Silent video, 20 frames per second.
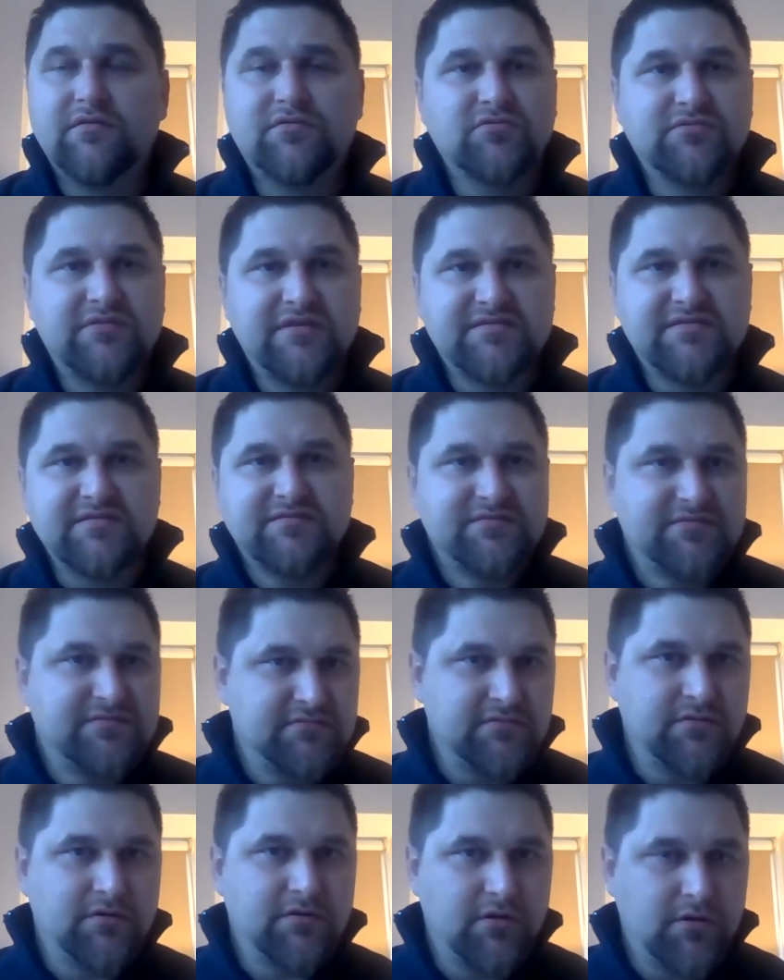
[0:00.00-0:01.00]
So this is
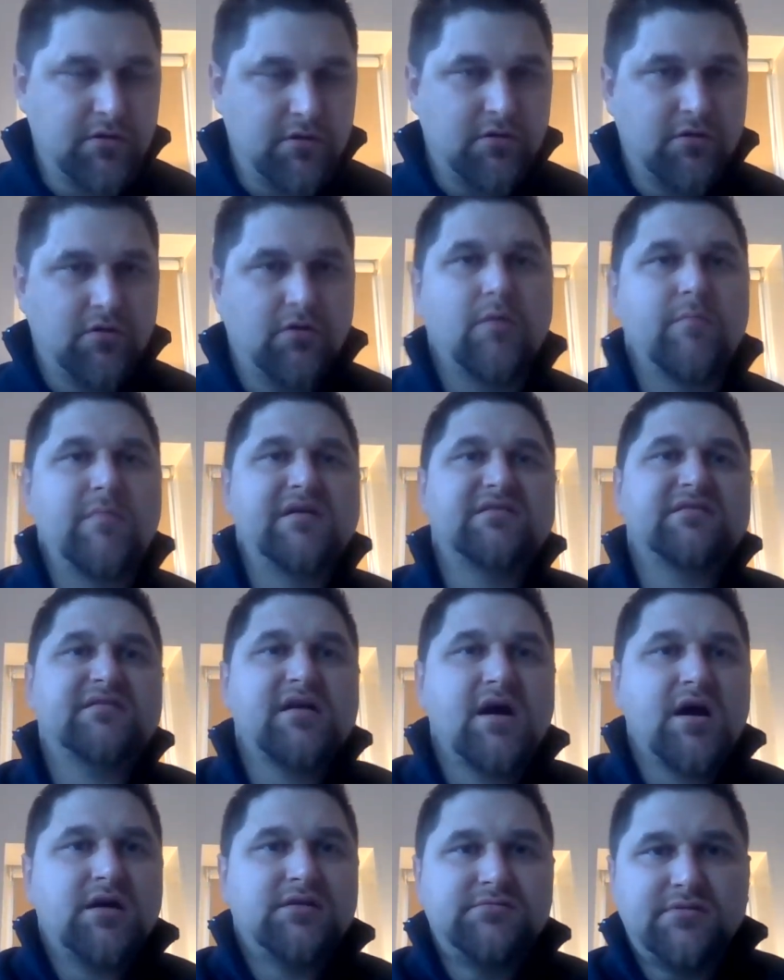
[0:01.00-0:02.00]

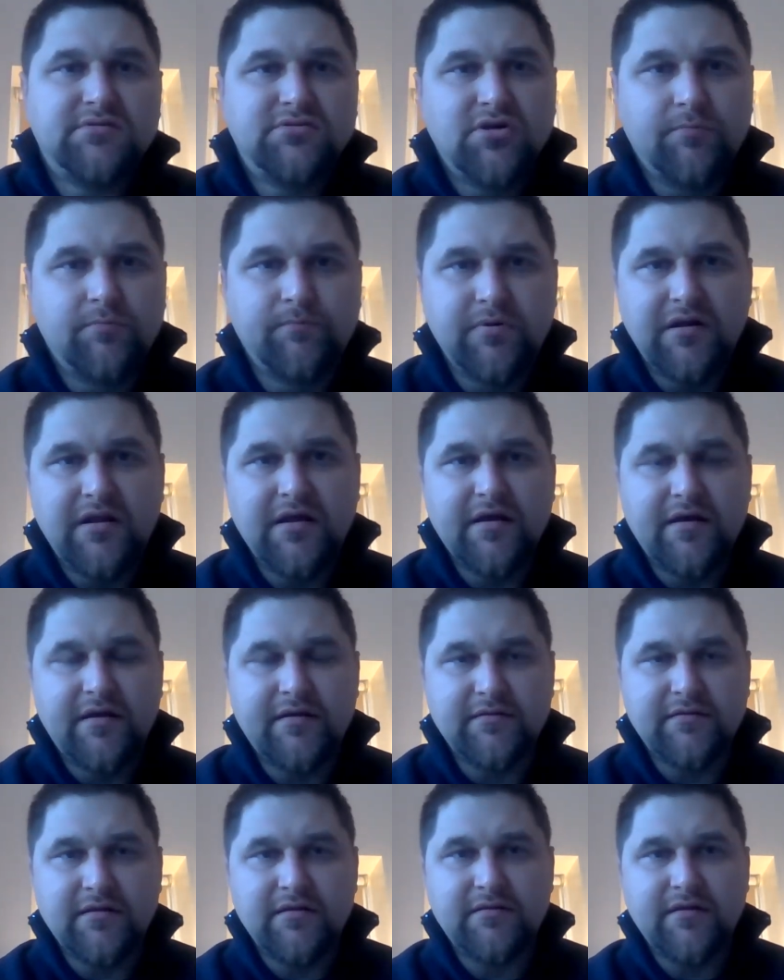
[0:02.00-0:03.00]
Omarska,
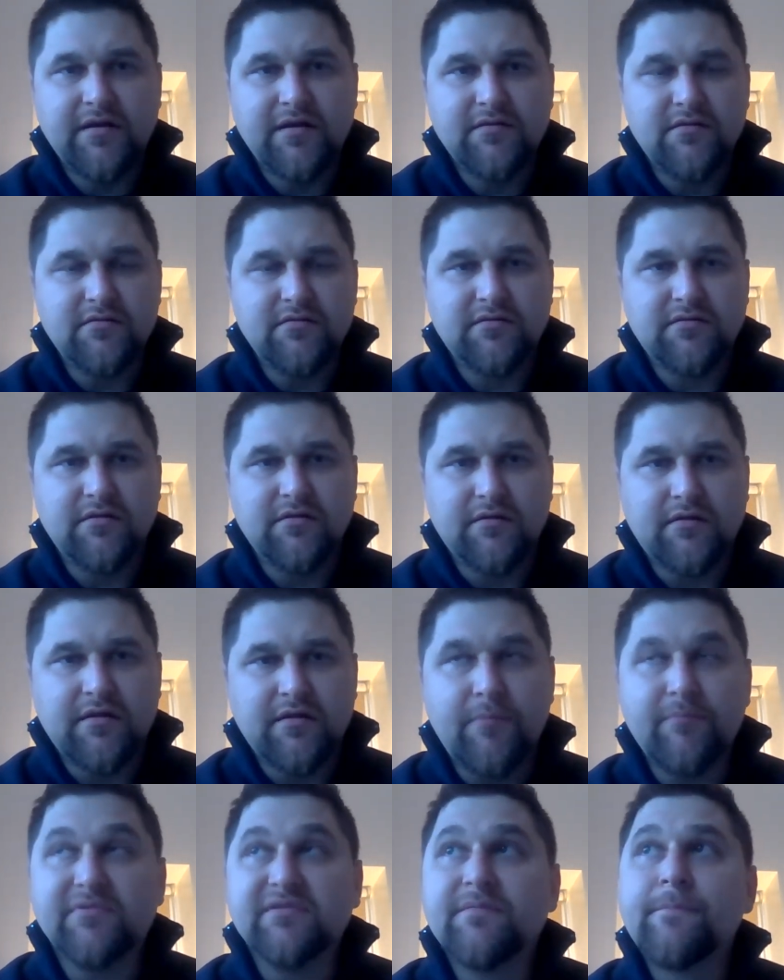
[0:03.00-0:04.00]
Ternopolje, and the other
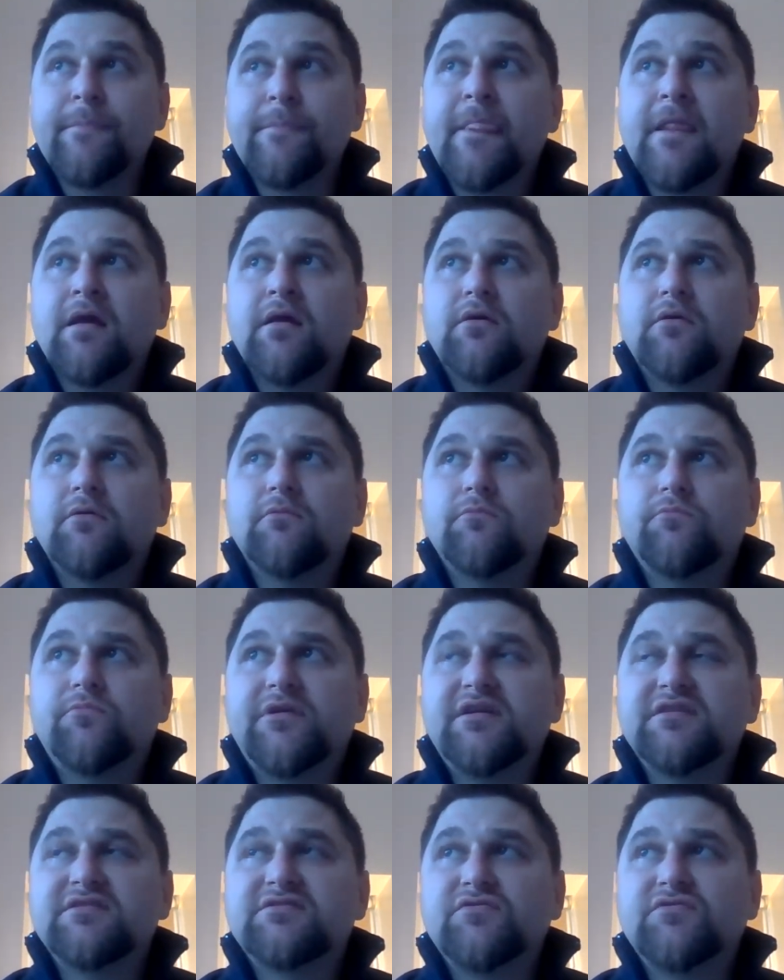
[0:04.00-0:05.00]
camps.
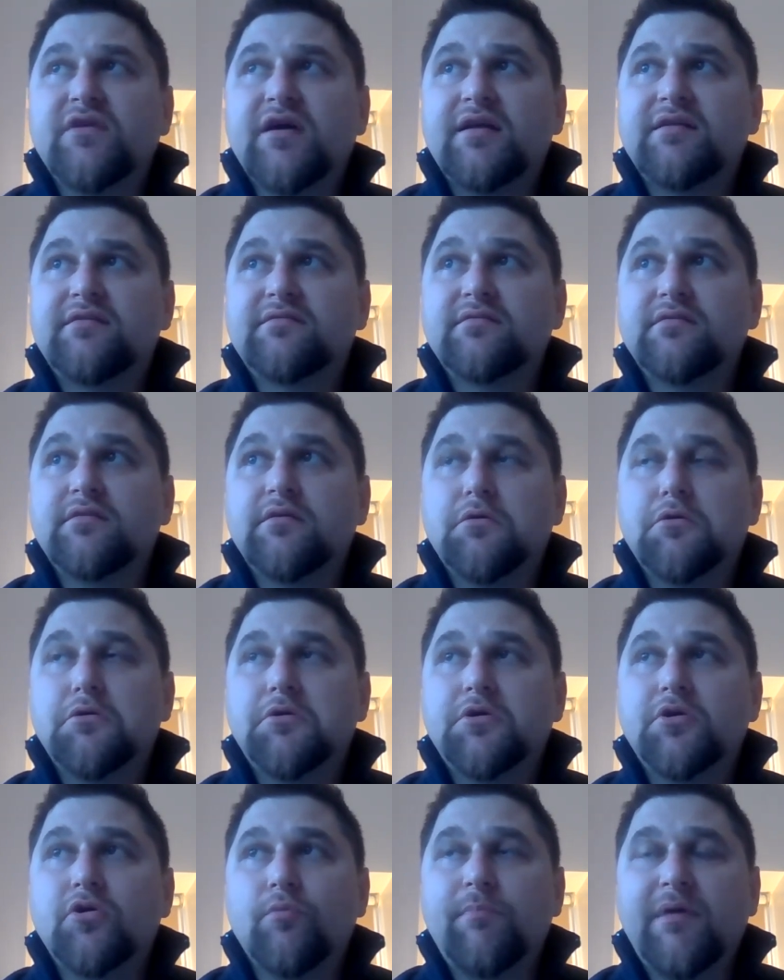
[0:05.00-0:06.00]
Whereas you had
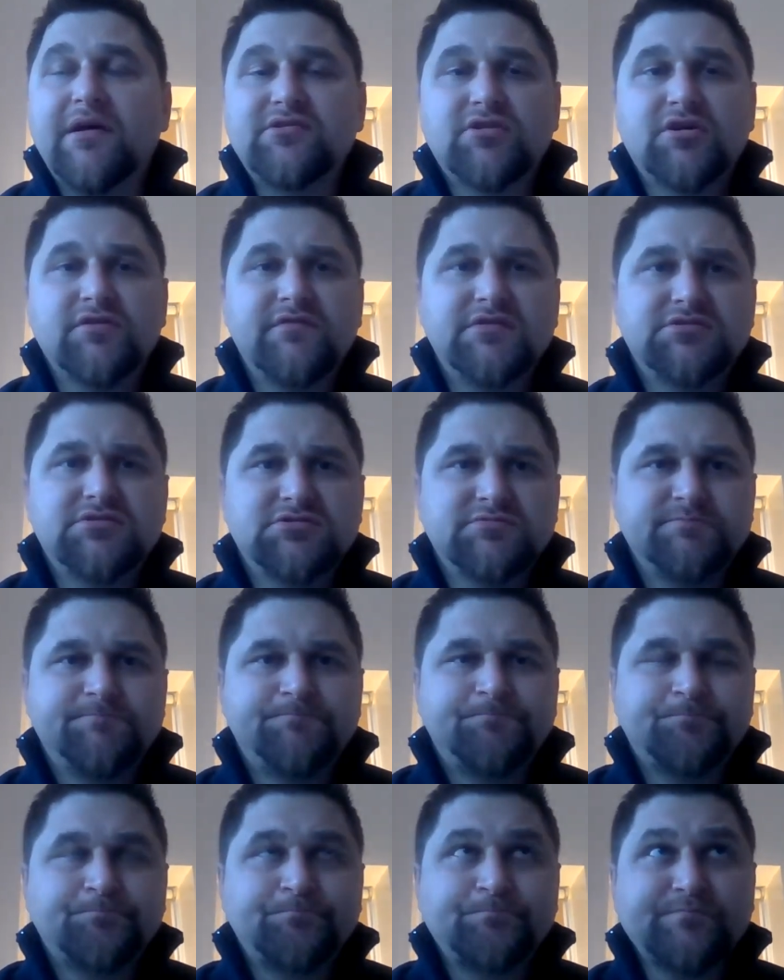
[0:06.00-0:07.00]
Batković,
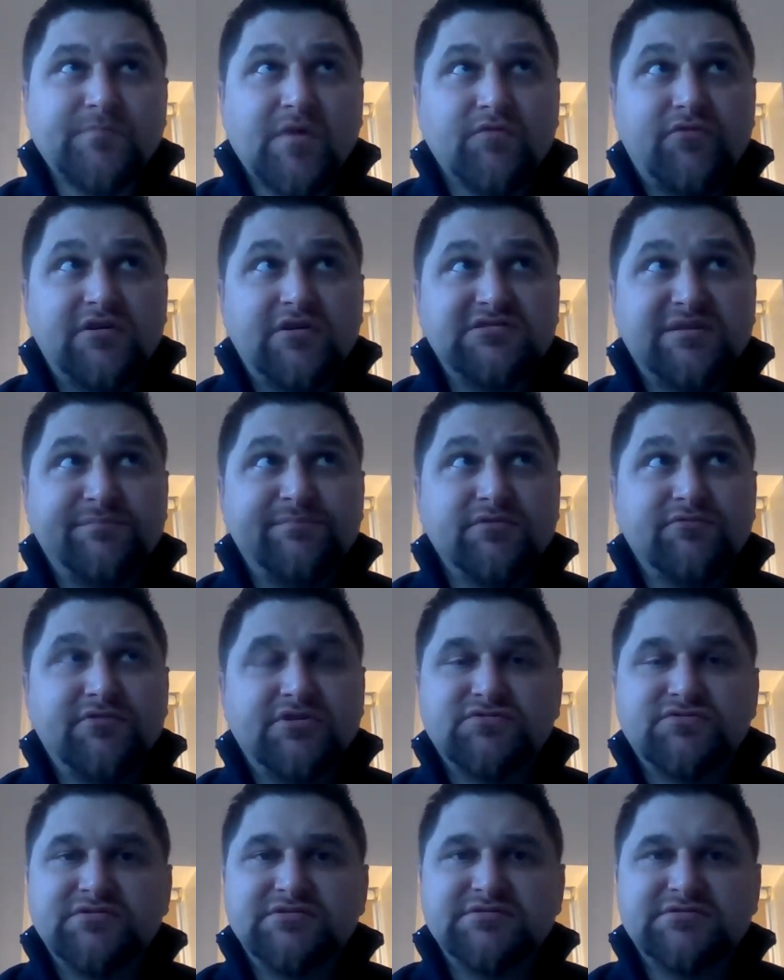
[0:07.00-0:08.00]
for example,
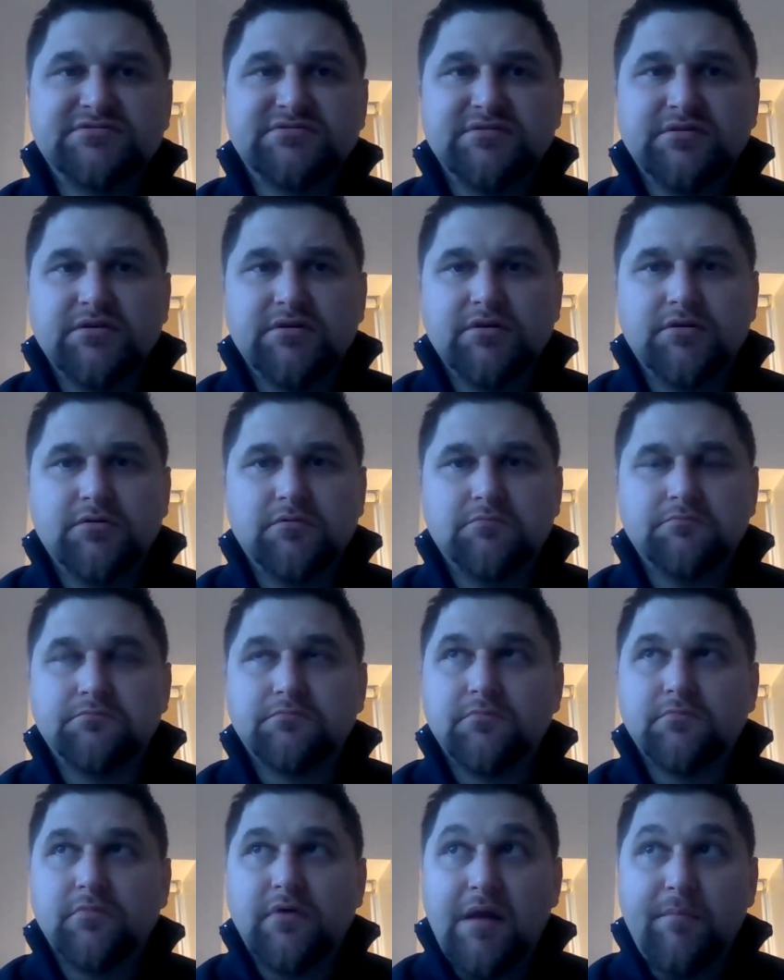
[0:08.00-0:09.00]
which was
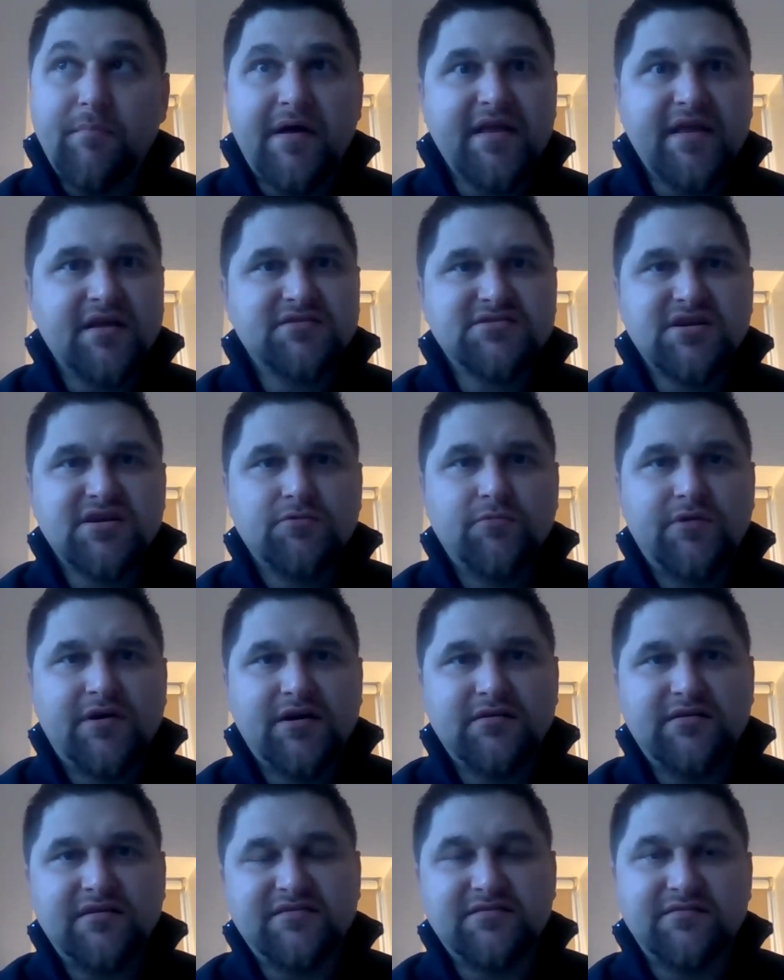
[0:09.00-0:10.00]
in Majača,
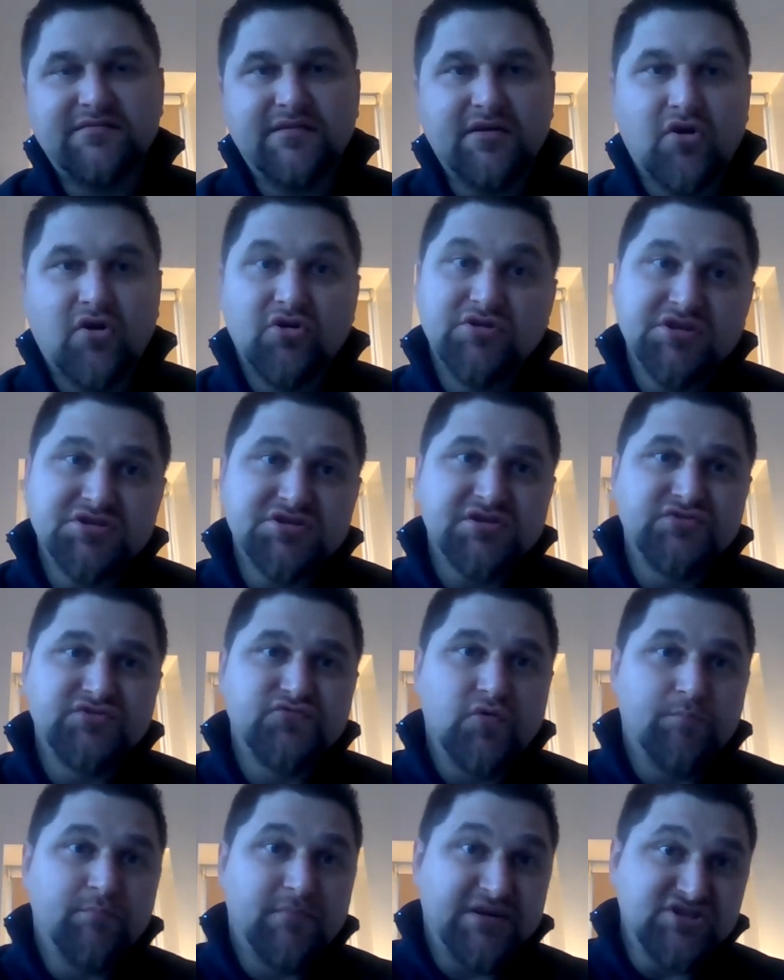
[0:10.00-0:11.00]
where the conditions
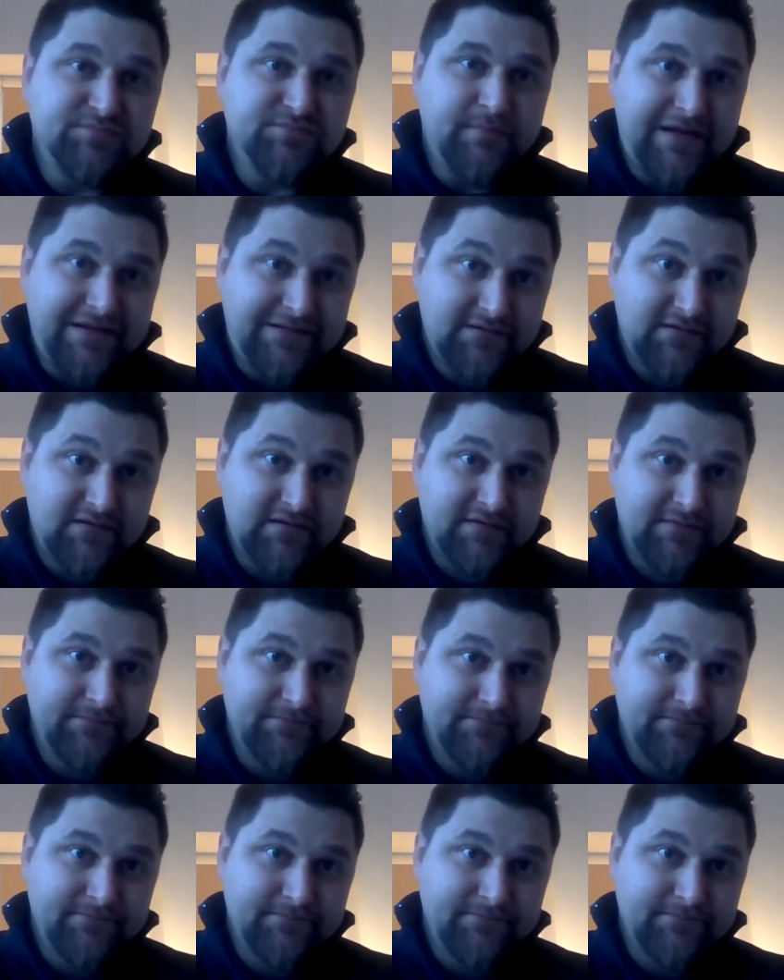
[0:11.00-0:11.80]
were much better.